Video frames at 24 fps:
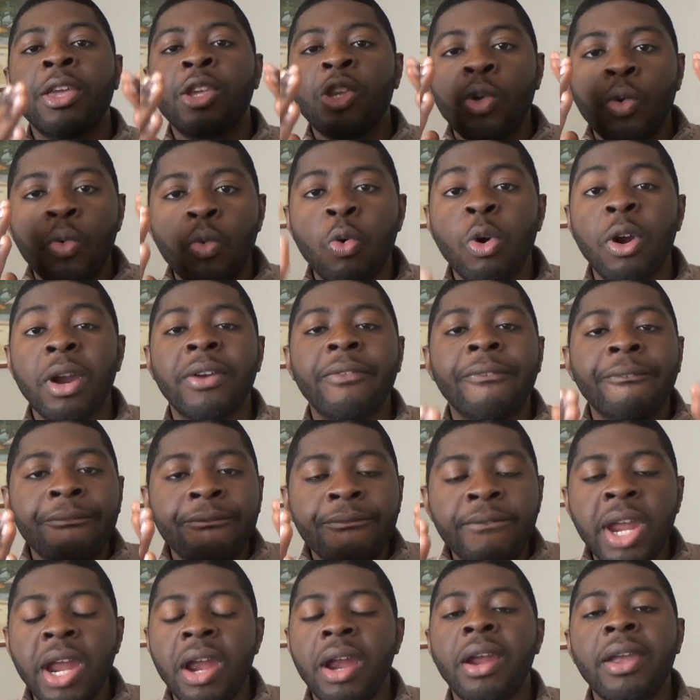You work
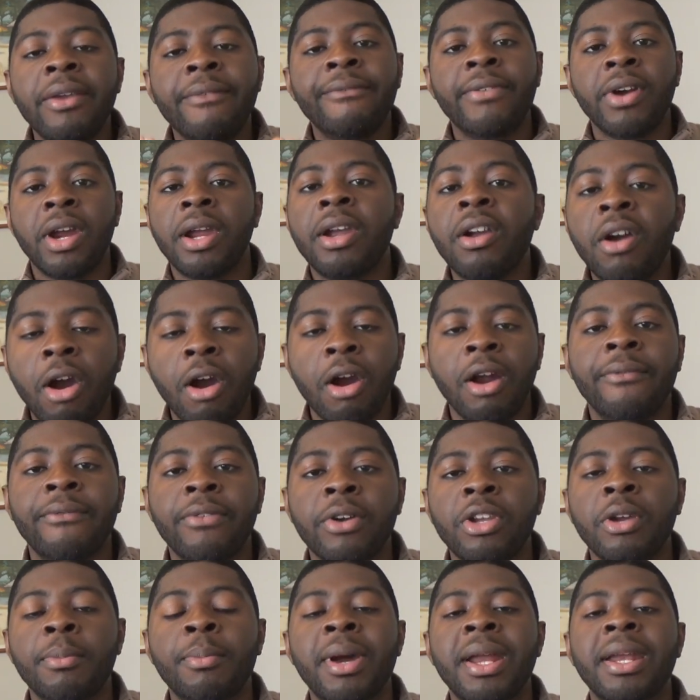very, very hard
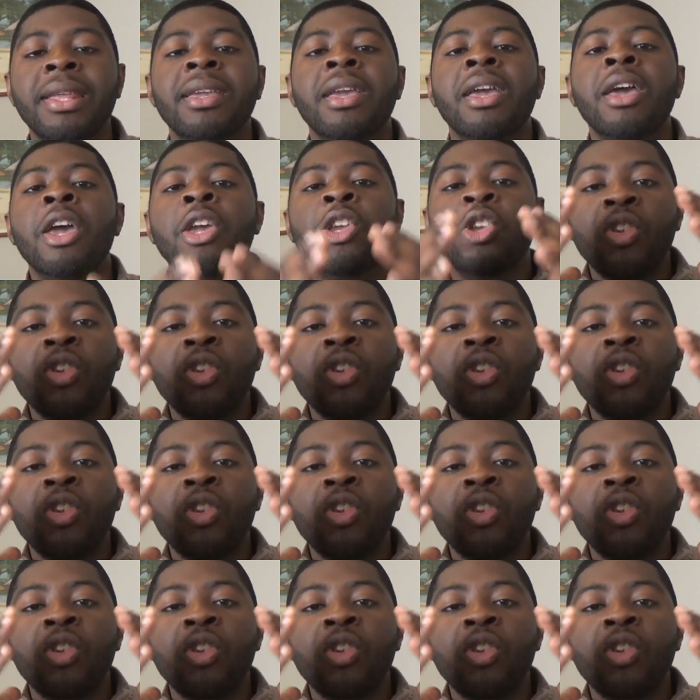for your money.